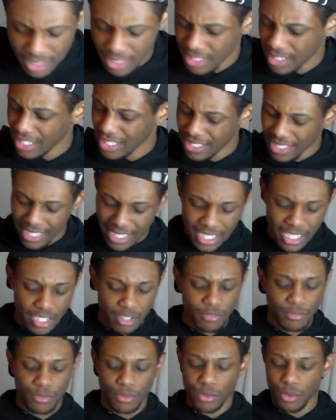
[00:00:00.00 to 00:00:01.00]
into things they
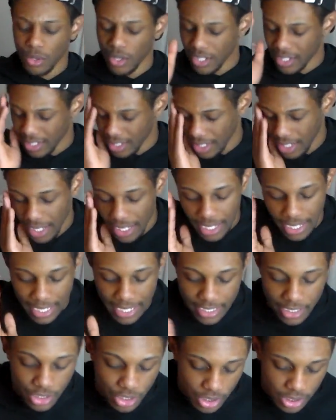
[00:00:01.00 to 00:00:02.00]
can't afford. And
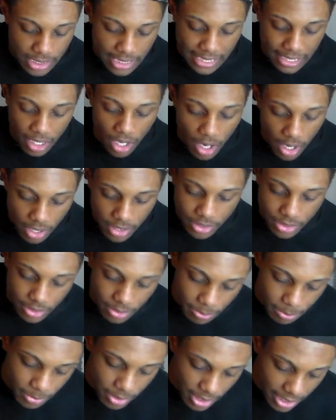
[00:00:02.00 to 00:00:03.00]
it's just like
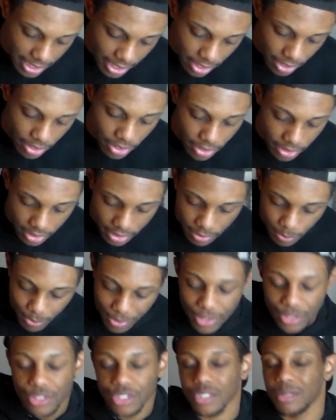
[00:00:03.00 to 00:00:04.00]
awesome to hear
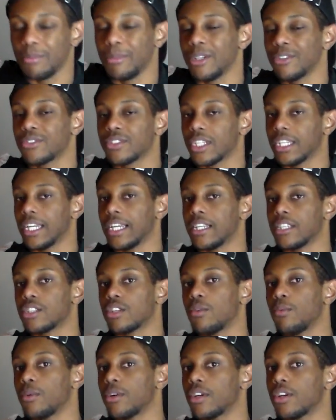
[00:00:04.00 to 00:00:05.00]
Will Smith say that,
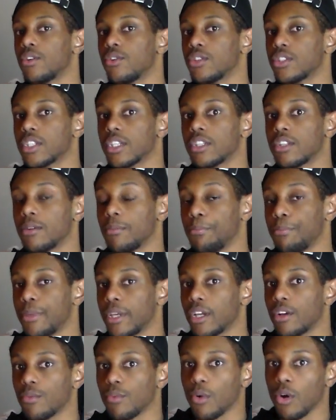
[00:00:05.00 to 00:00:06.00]
someone who is such a
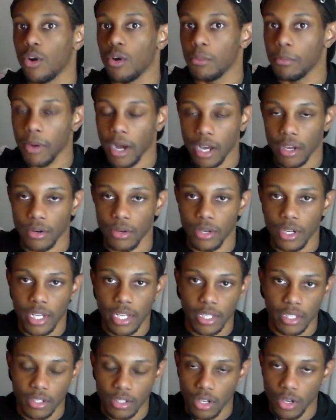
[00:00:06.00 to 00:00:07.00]
big role model,
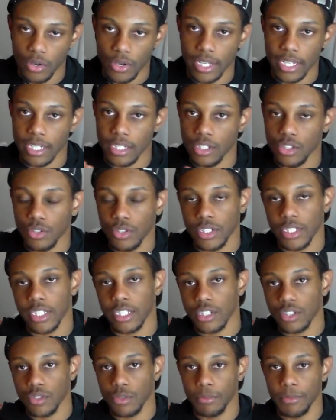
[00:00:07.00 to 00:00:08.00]
you know, in
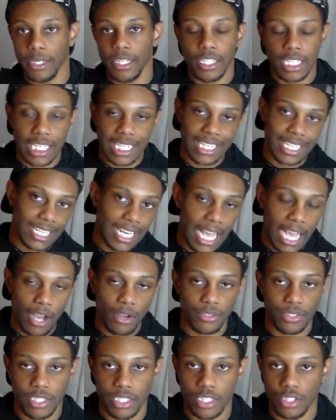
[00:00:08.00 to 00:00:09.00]
traditional media and
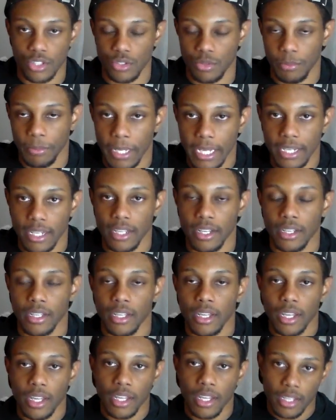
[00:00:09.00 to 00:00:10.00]
now digital media
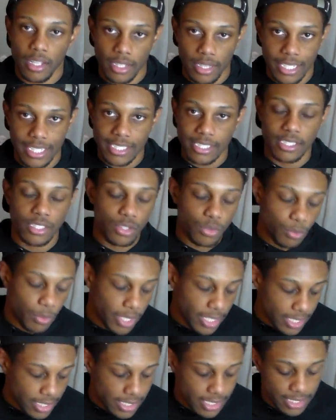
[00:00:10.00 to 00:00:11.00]
listen to
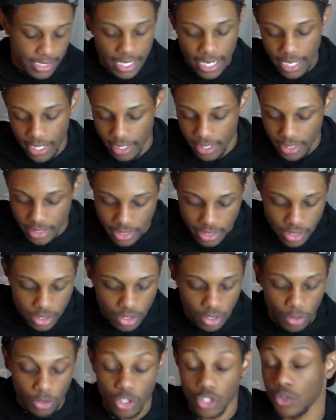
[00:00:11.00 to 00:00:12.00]
what he said because it's
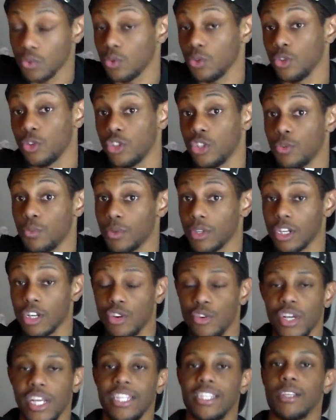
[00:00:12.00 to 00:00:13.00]
so true. You want to
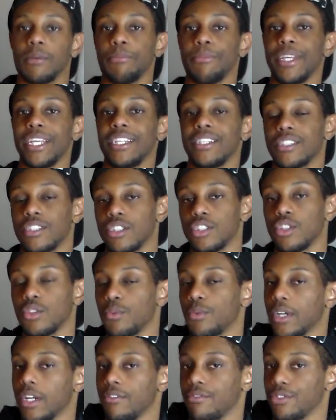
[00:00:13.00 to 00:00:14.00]
create the means to
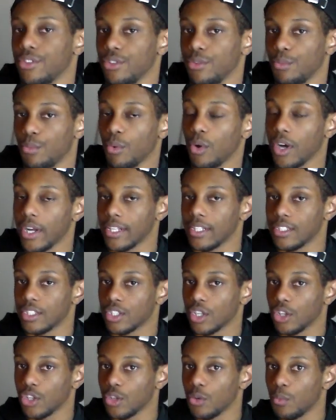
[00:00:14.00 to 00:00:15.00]
do whatever you want.
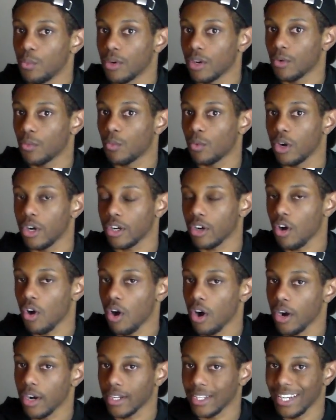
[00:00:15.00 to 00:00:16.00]
So you want to work
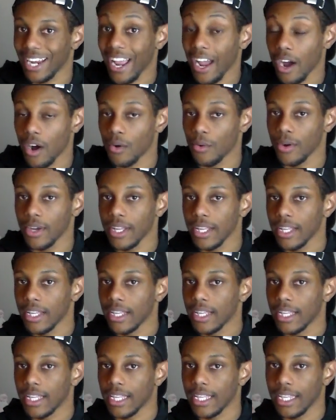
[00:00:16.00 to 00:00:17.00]
hard now
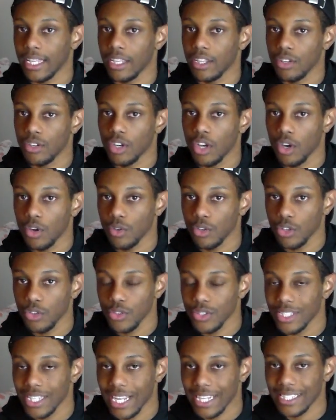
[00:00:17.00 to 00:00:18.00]
and you know
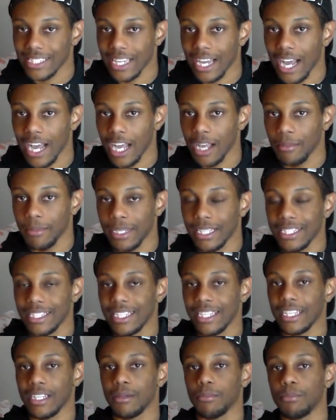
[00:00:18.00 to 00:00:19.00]
use that time and
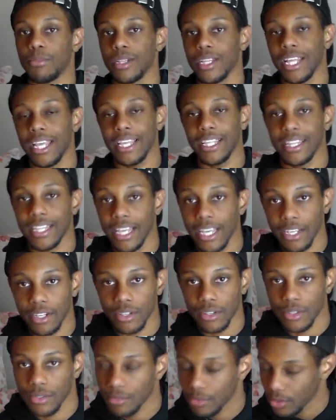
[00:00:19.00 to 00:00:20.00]
then play
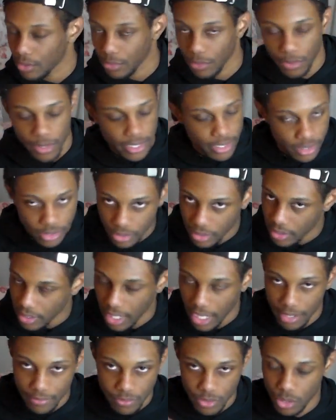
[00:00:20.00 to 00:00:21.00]
later for the rest of your
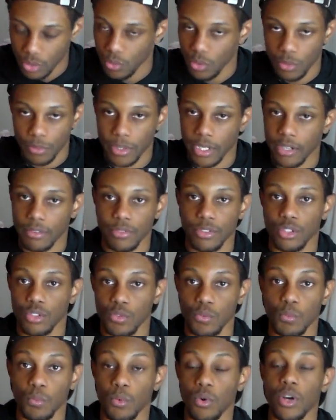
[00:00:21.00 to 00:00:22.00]
life doing whatever
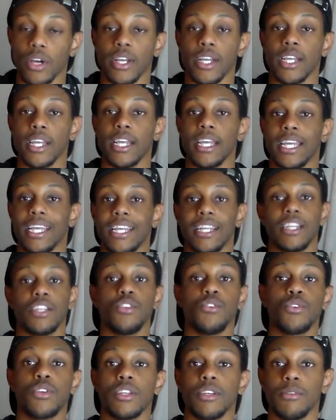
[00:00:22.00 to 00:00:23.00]
you want and
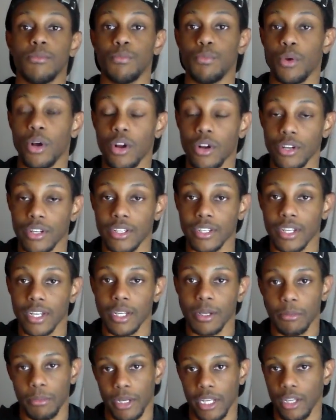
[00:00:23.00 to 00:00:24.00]
you can work
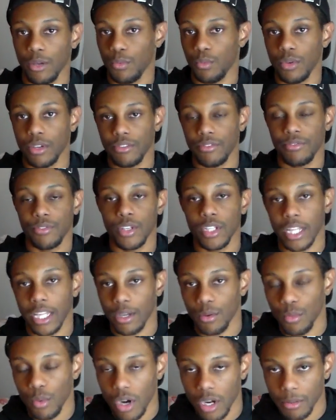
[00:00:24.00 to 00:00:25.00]
but it wouldn't feel
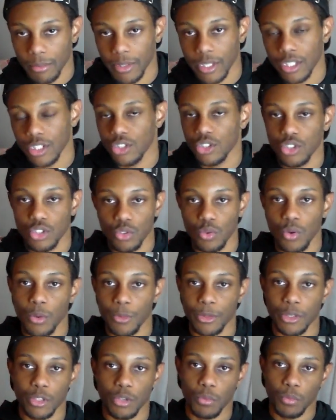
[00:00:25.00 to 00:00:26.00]
like work because you're doing
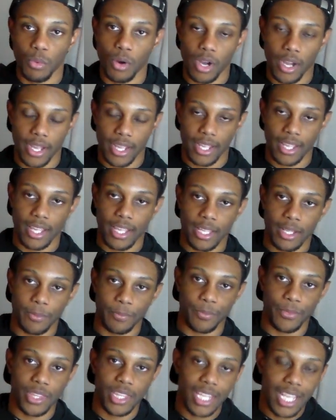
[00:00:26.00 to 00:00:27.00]
what you want
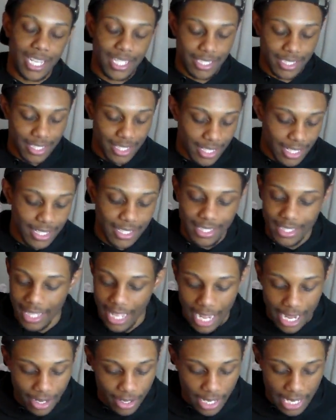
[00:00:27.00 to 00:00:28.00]
and that
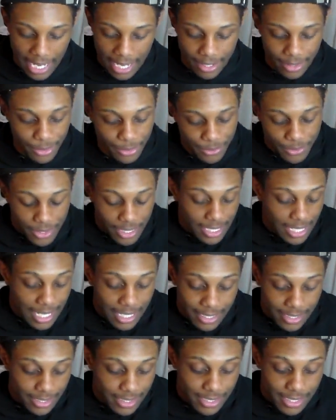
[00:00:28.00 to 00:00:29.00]
i, I don't think
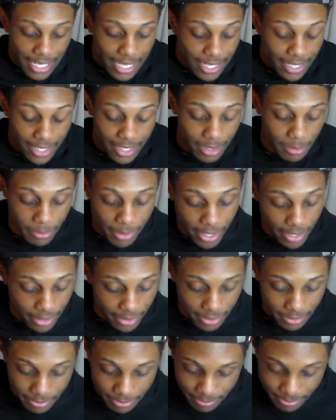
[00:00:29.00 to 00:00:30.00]
i could say it any
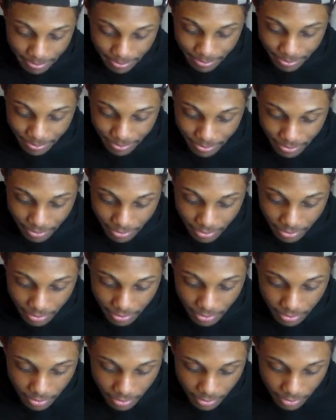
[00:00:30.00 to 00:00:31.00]
better
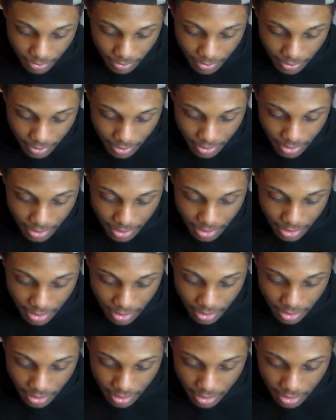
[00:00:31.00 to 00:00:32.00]
amount of work
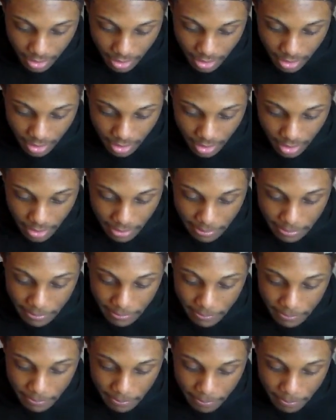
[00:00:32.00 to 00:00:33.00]

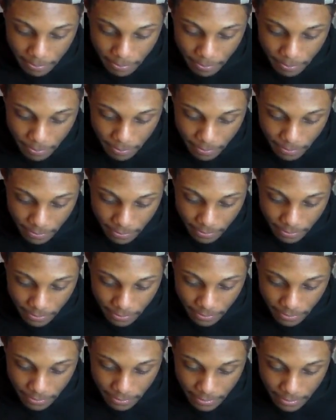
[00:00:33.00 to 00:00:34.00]
about this
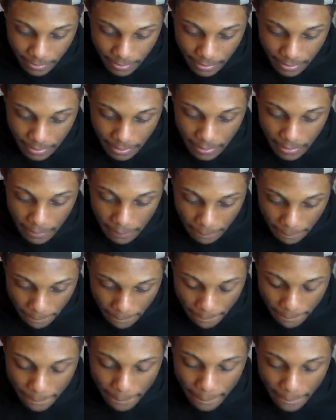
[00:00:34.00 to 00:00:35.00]
place there's
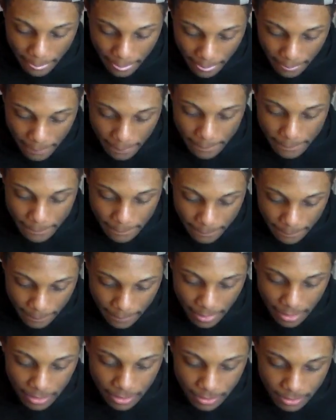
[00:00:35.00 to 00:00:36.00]

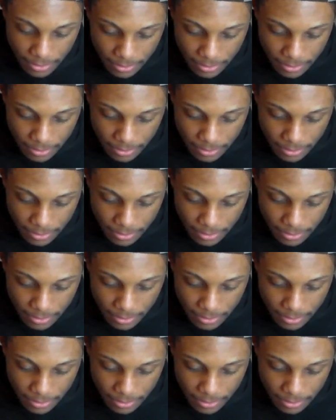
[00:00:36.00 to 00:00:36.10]
that's